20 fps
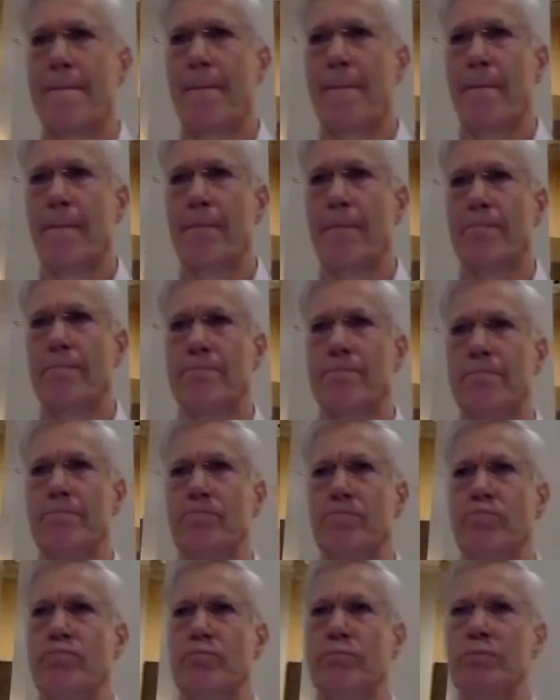
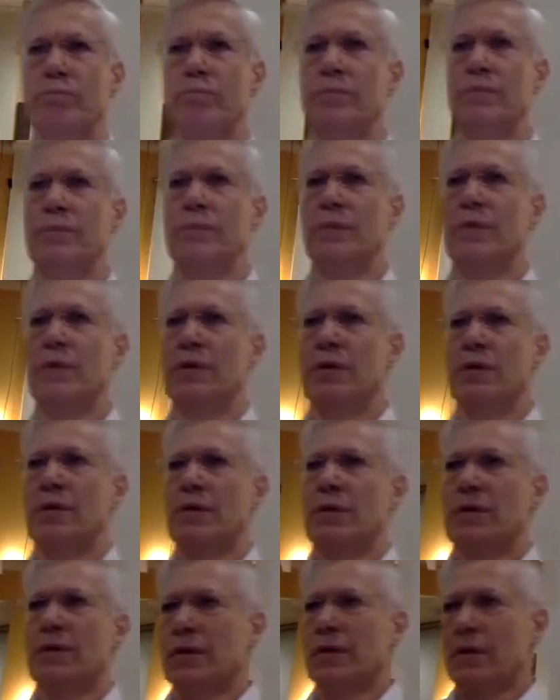
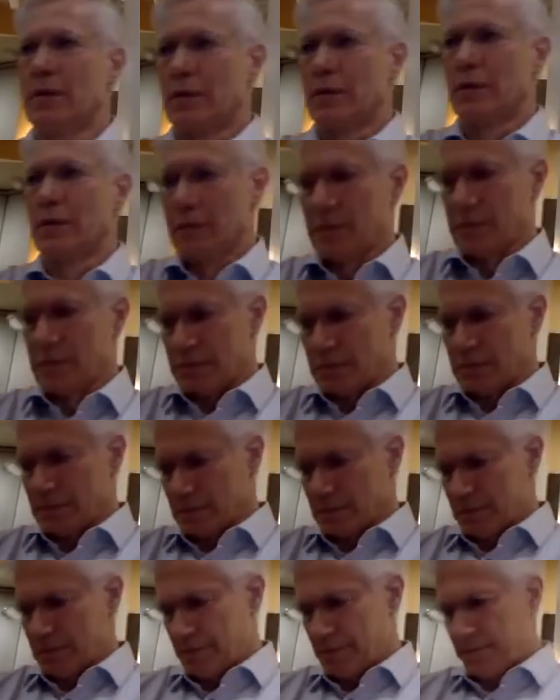
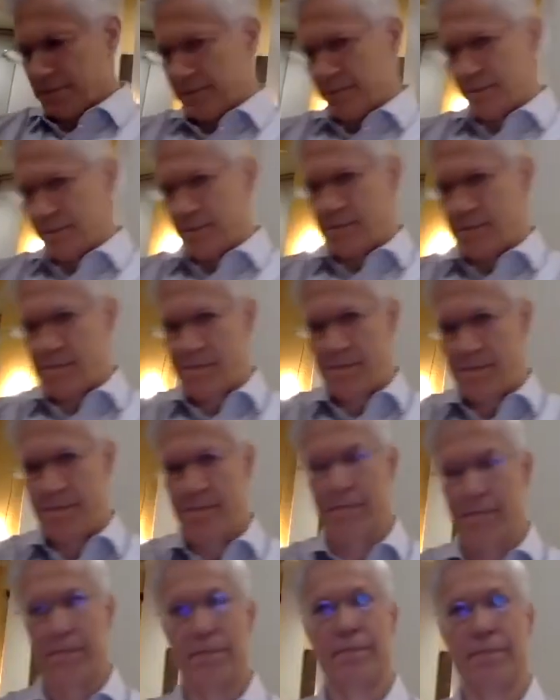
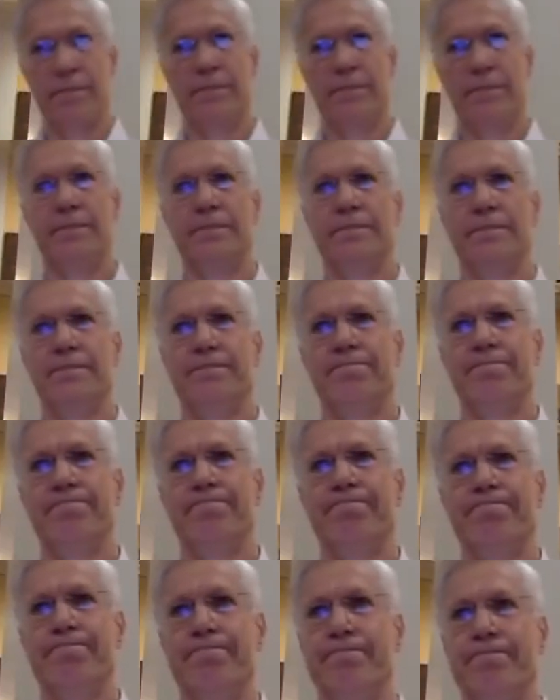
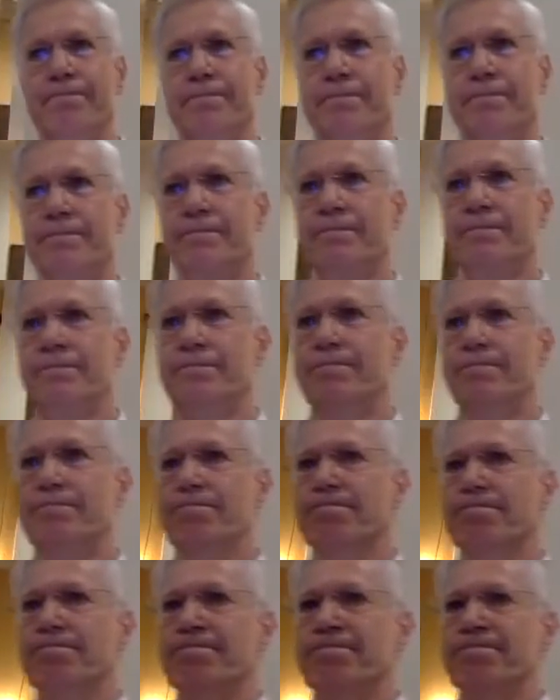
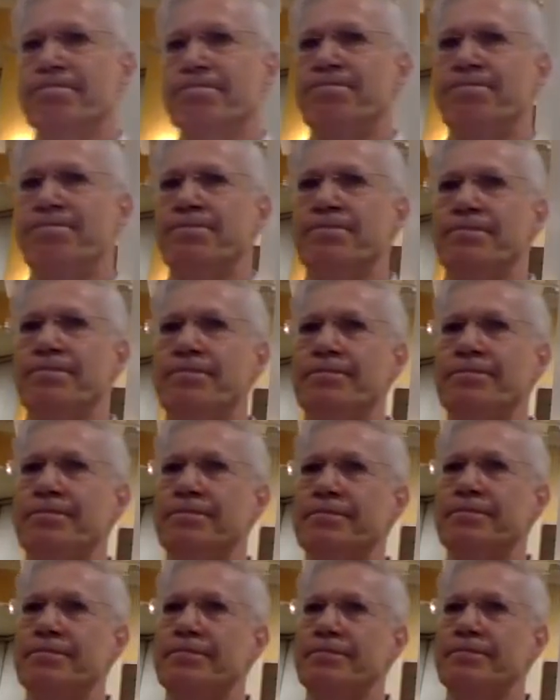
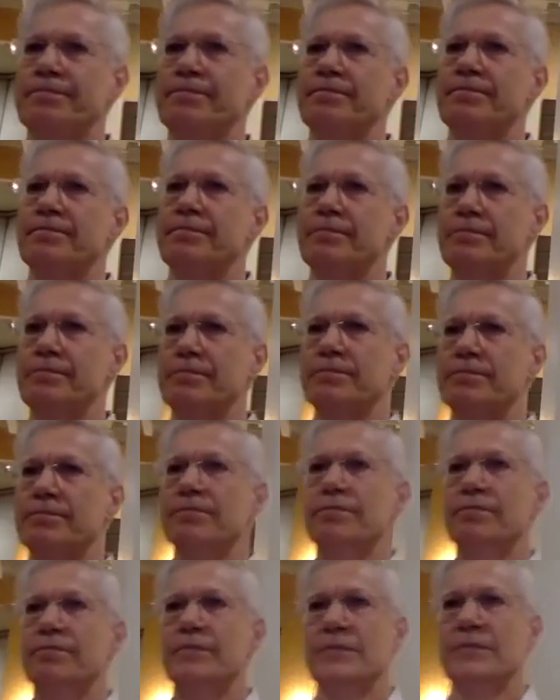[no speech]